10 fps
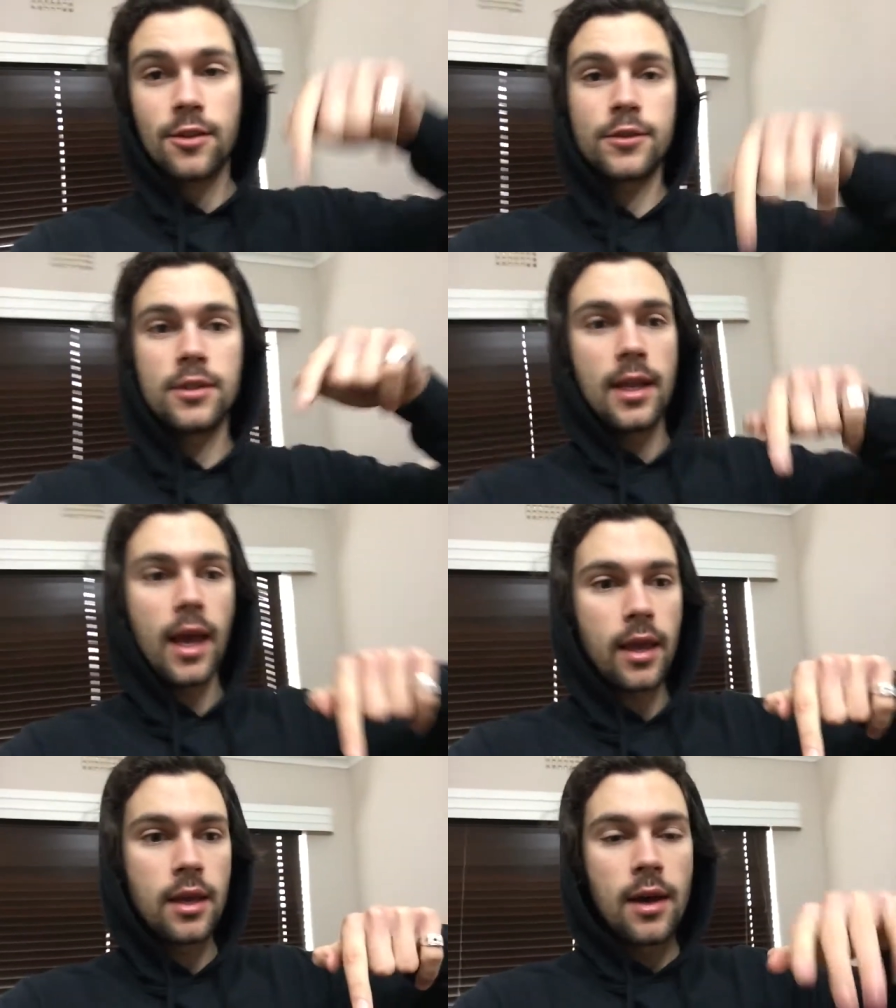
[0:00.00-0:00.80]
of
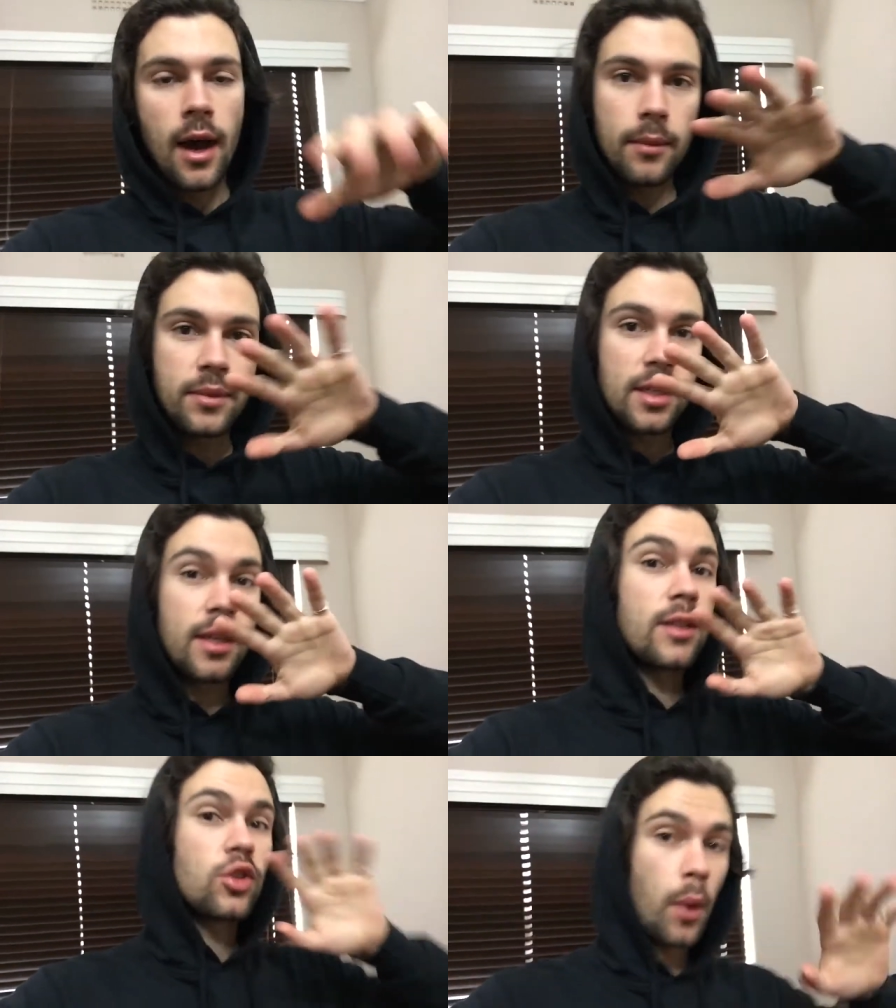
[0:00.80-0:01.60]
today, I'm
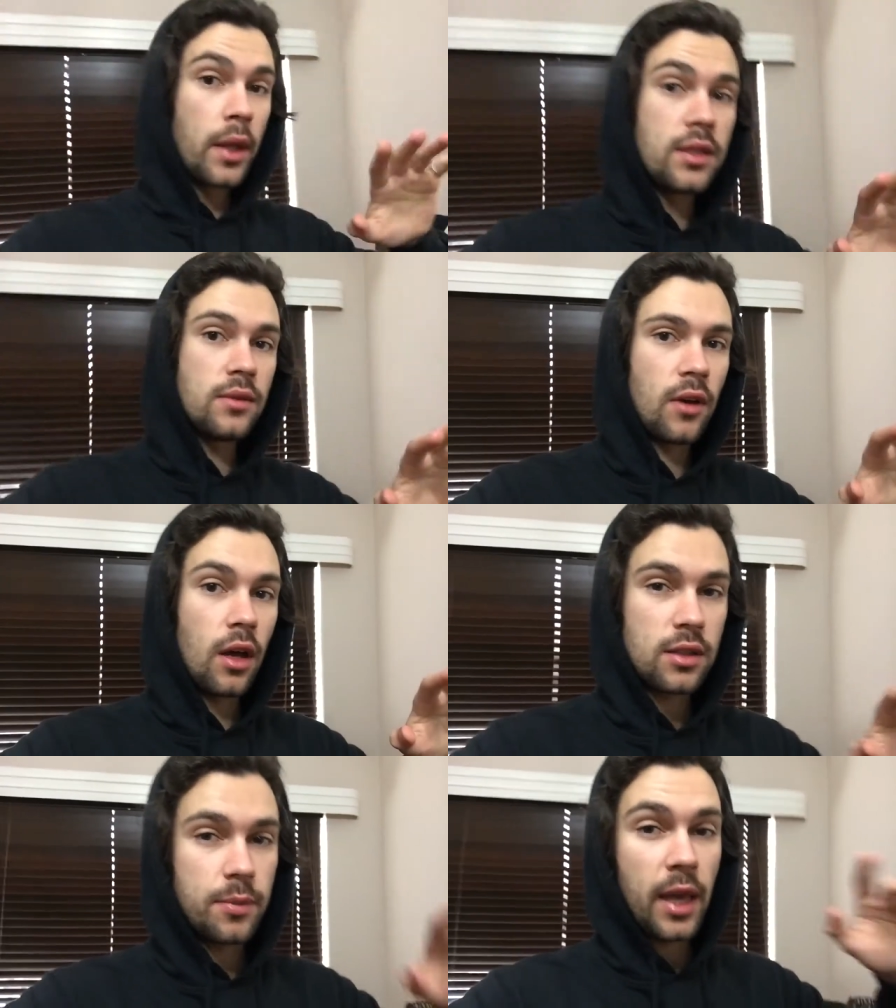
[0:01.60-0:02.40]
sitting 20
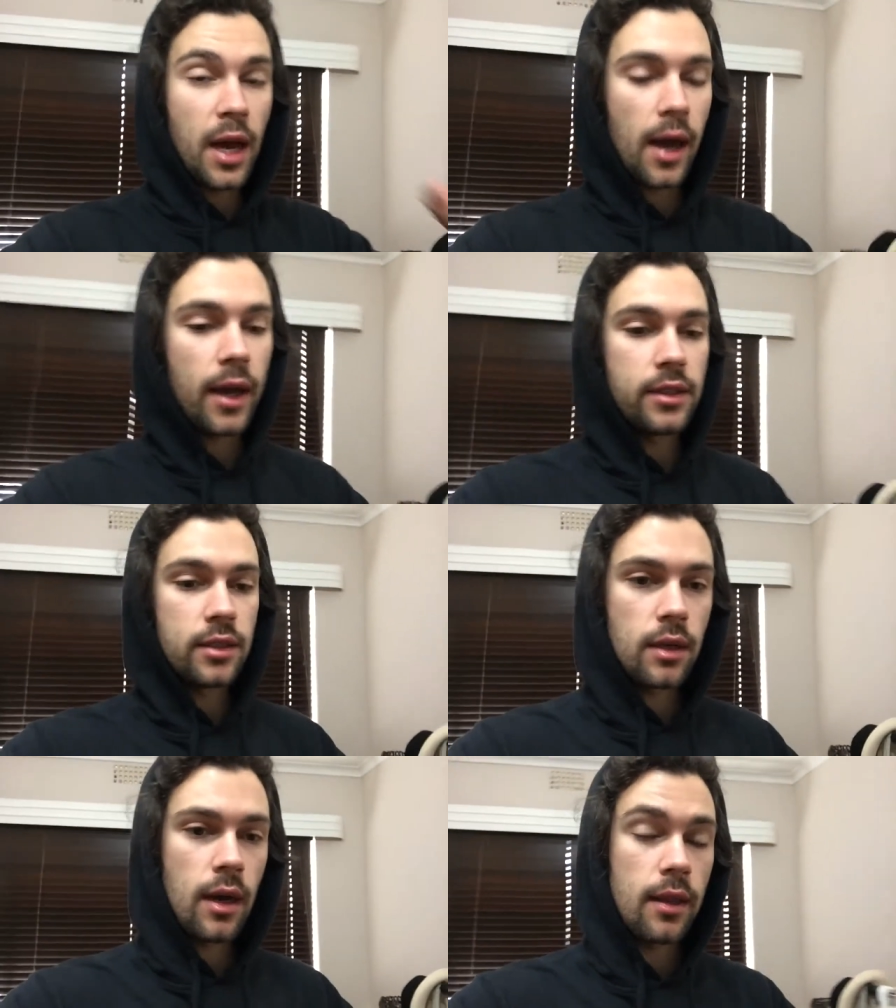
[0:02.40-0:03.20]
vlogs behind.
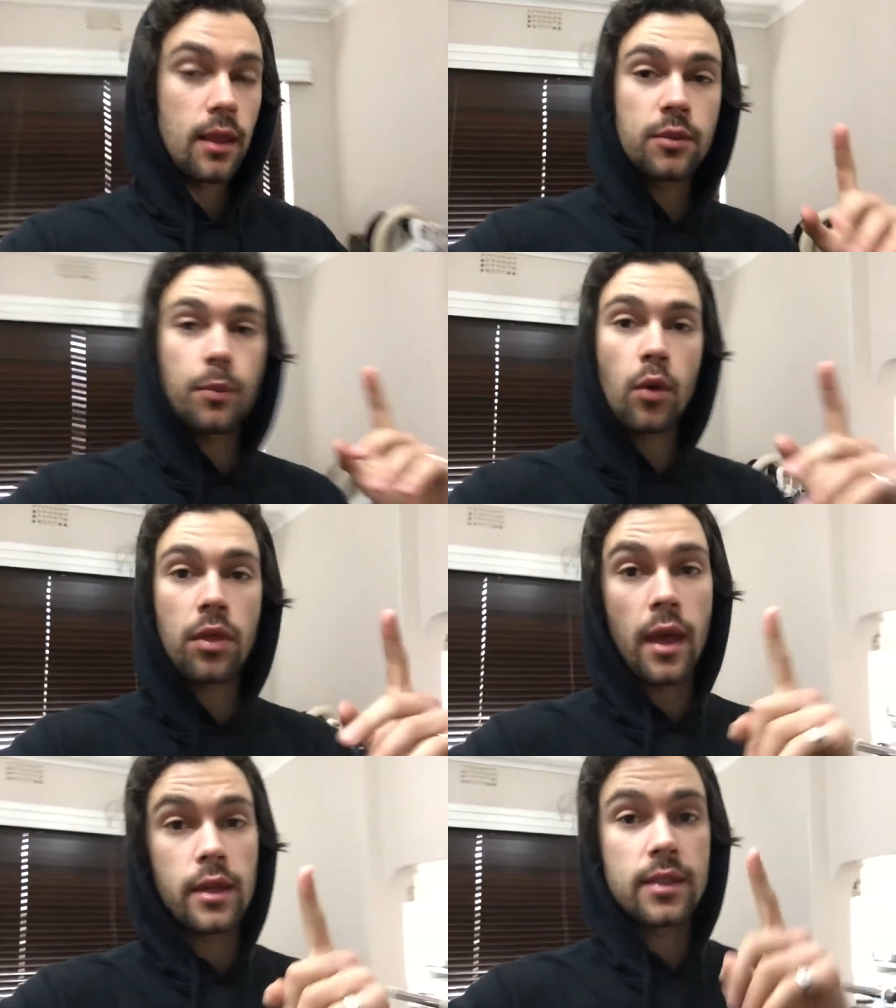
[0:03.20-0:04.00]
Uh, that's
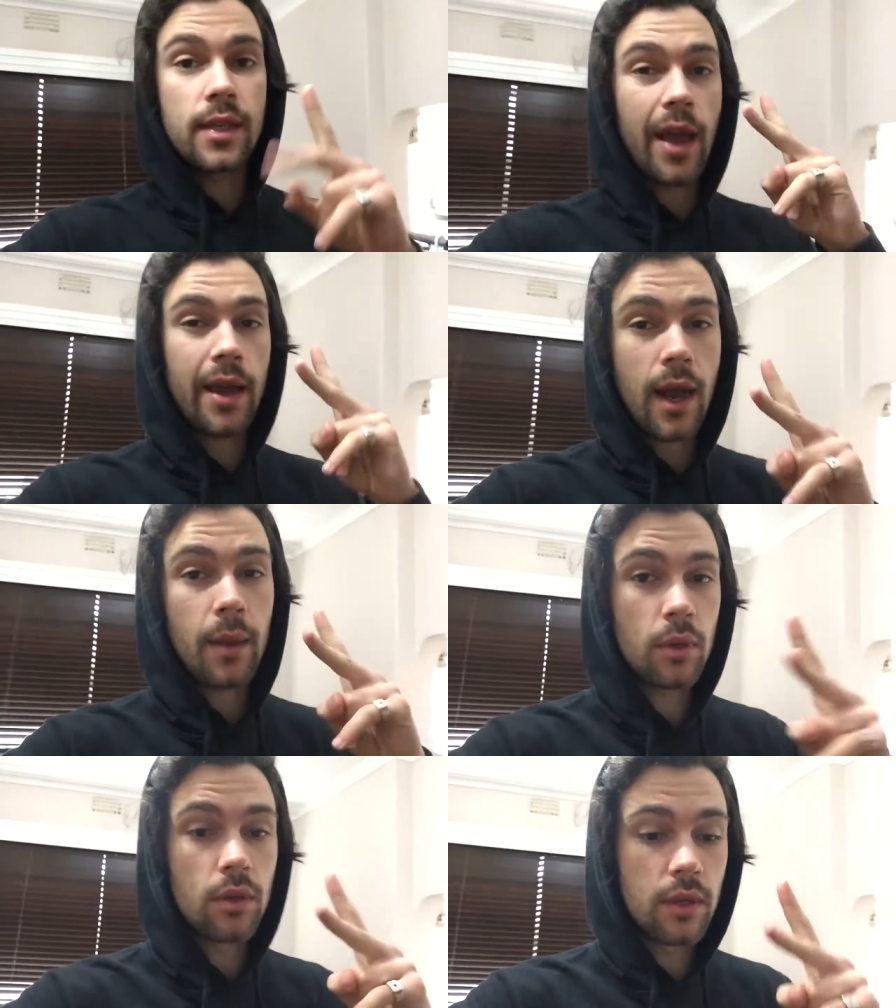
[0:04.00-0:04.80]
both editing and
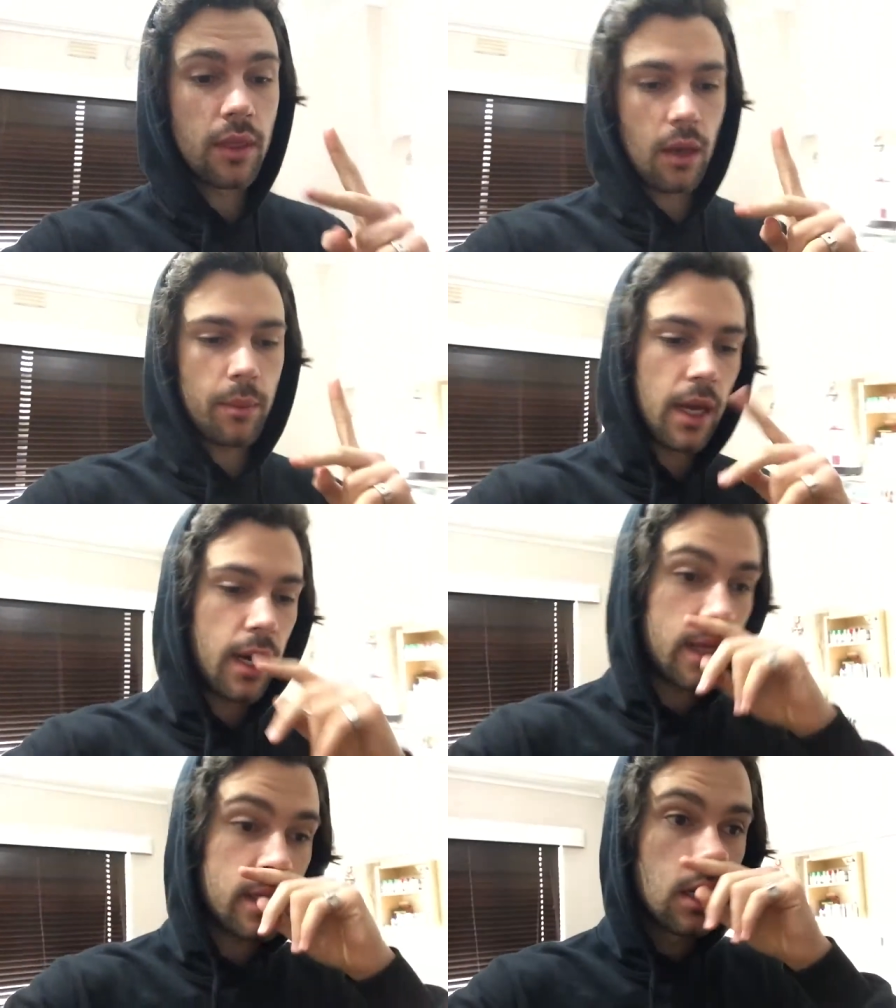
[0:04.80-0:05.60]
uploading they are
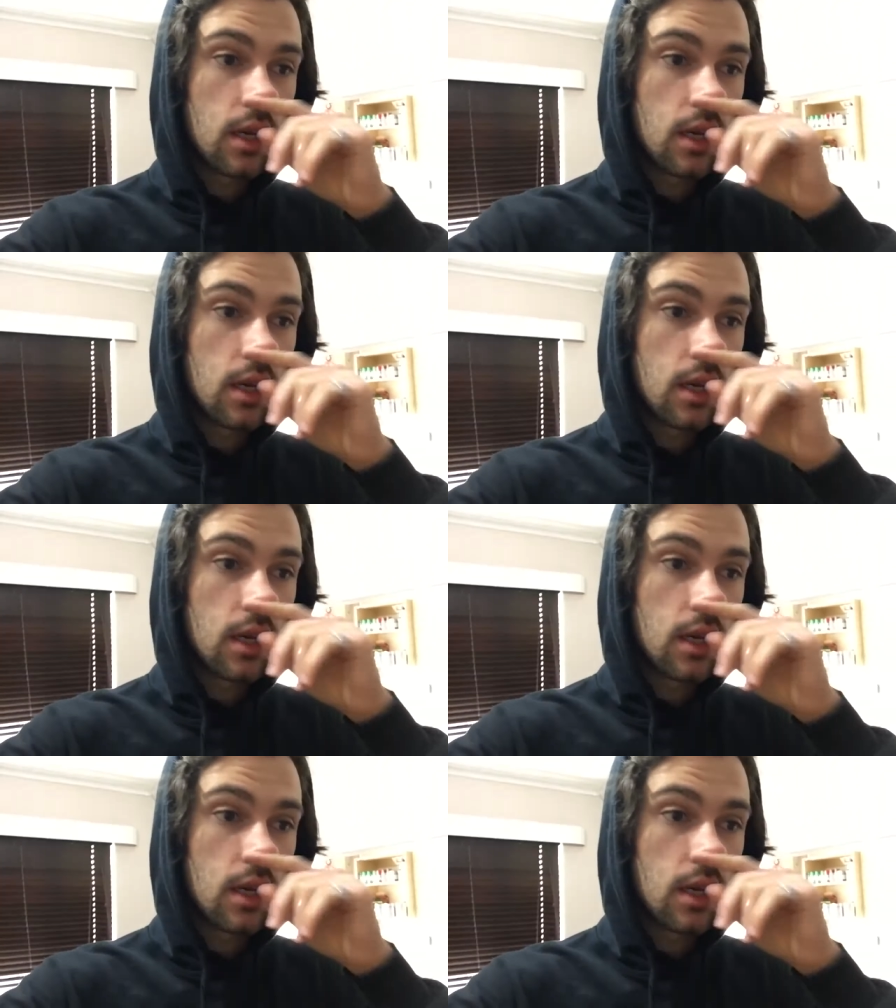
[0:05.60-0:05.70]
behind.